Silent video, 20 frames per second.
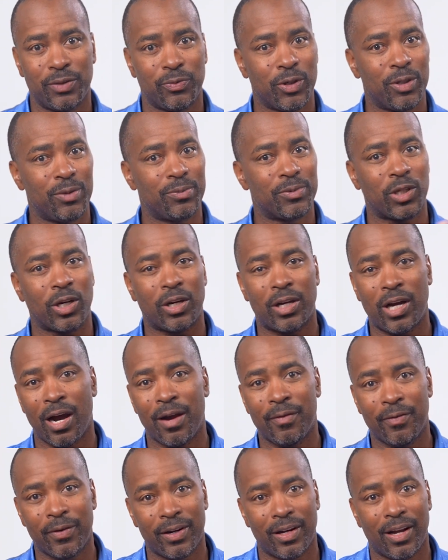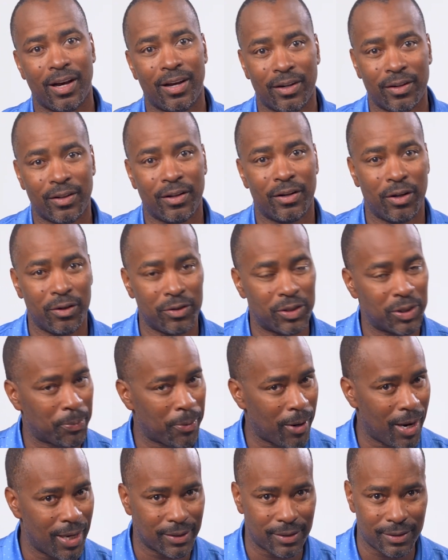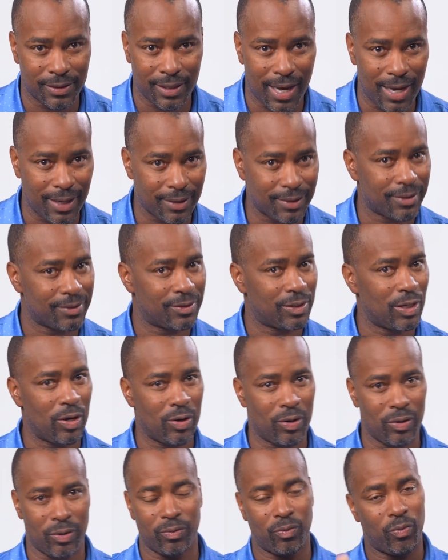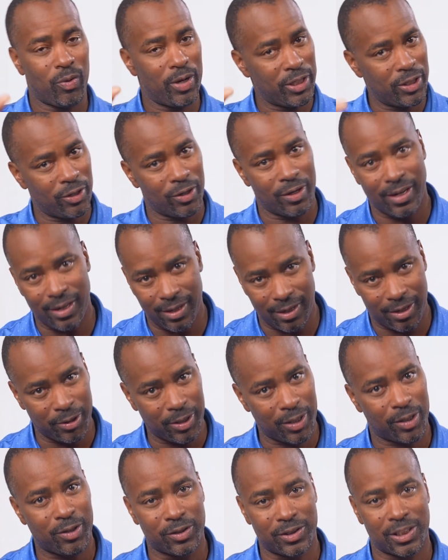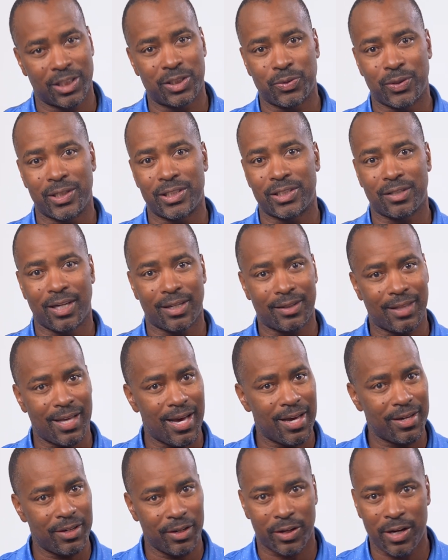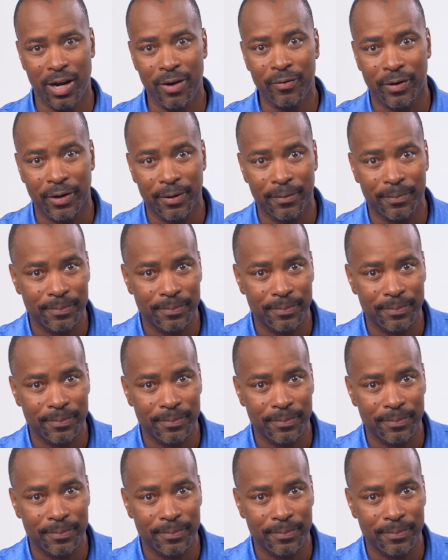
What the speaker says: rooms are covered under the No Surprises Act. So when you're in a critical situation like that, you're covered.